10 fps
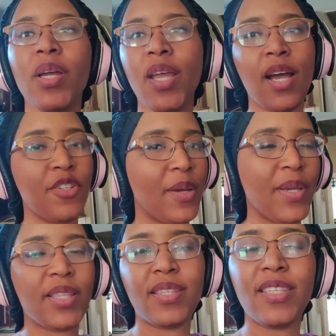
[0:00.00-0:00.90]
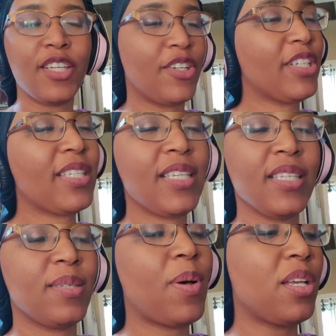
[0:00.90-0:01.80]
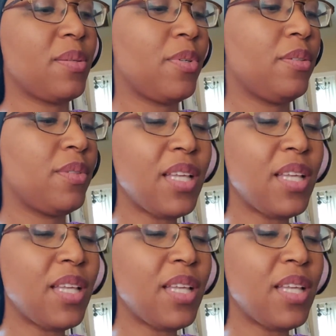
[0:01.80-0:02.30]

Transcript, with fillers: But yeah, I try to make dinner as easy as possible.